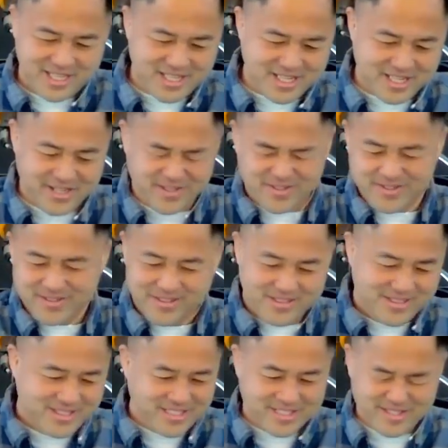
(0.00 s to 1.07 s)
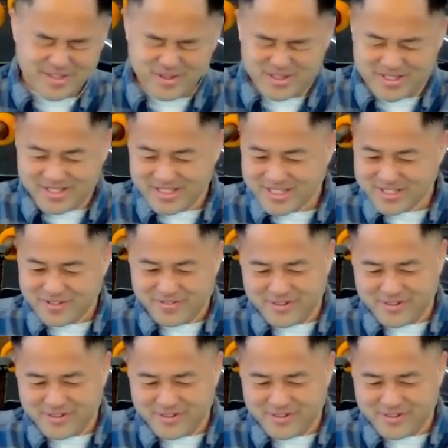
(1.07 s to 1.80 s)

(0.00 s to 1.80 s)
let